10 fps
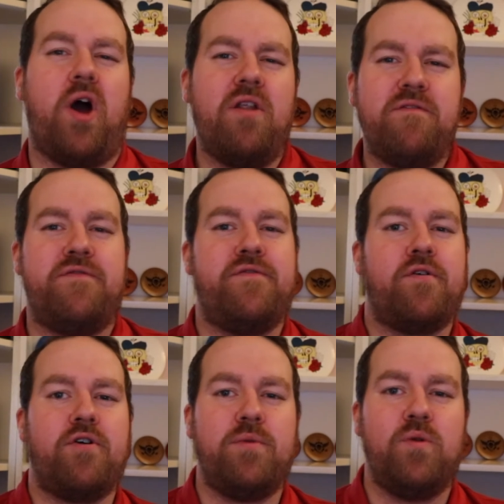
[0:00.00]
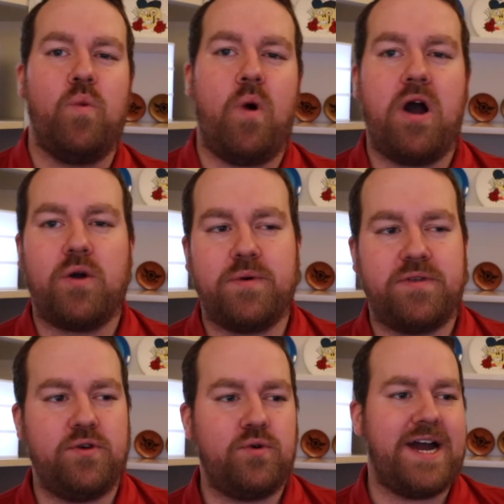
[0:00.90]
informal walk
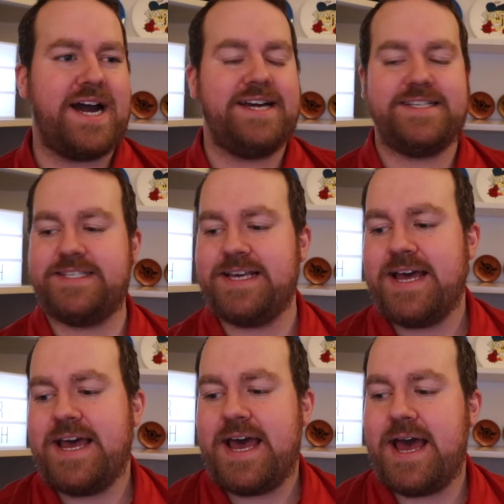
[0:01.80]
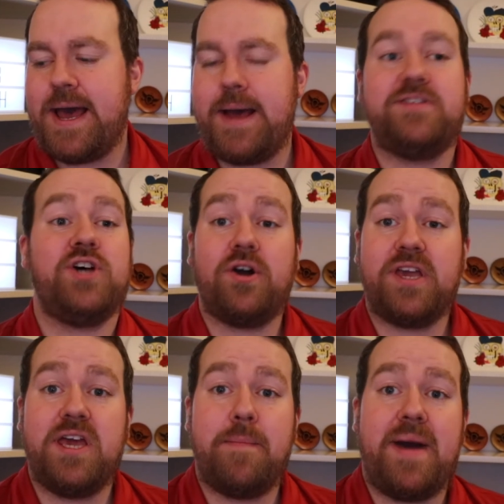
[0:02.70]
with you guys,
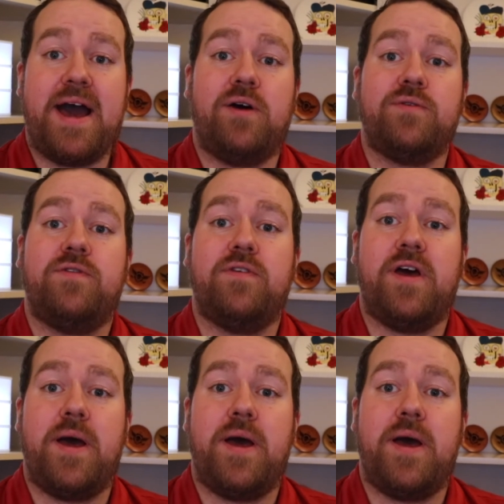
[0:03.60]
talking about